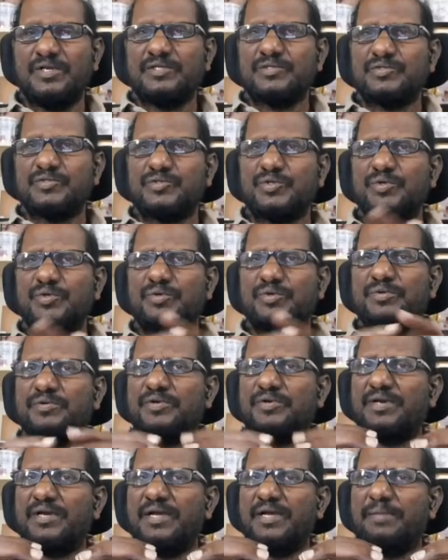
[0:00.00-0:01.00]

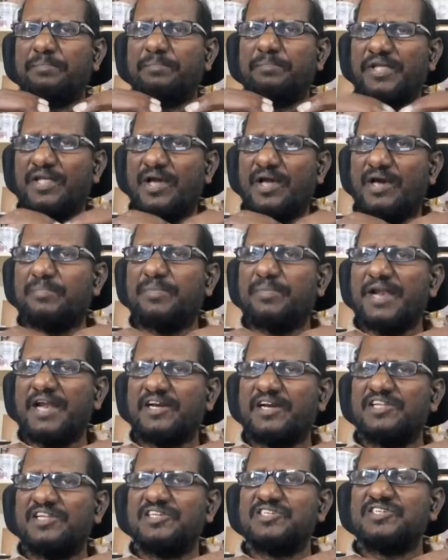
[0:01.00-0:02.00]
So a PR
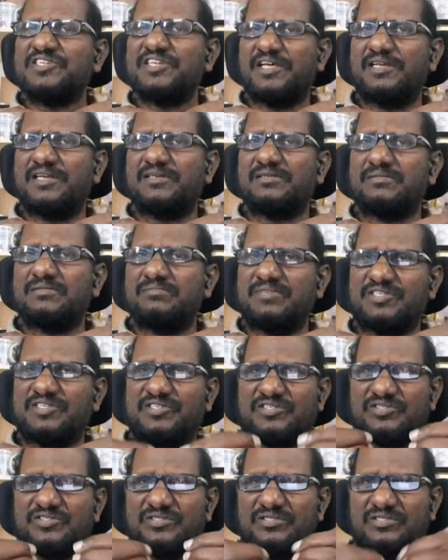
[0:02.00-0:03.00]
practitioner
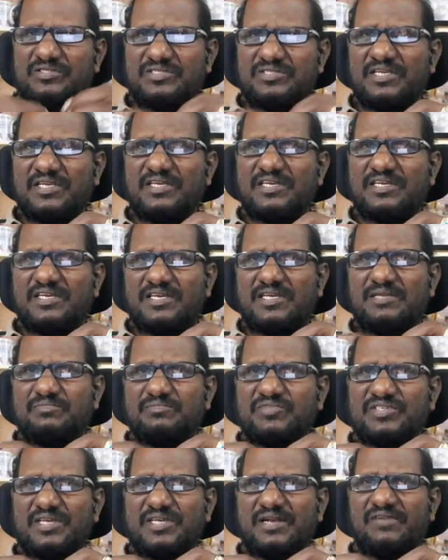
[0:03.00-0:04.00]
must think
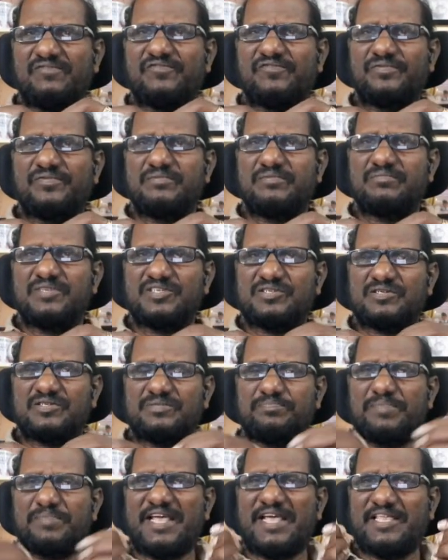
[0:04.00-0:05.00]
himself, must
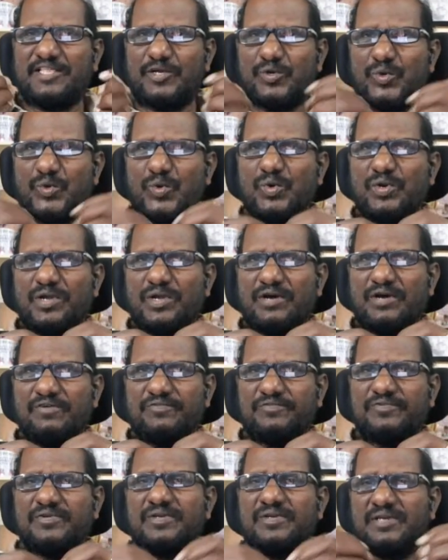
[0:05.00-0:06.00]
play the role
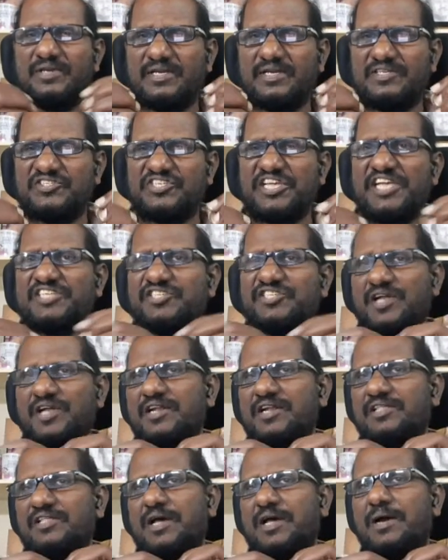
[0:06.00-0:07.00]
of a sage
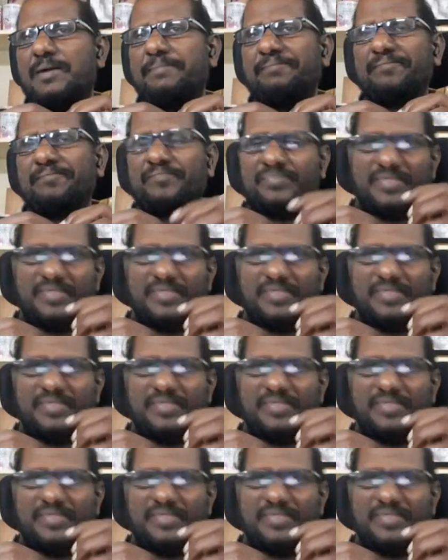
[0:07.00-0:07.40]
Narada,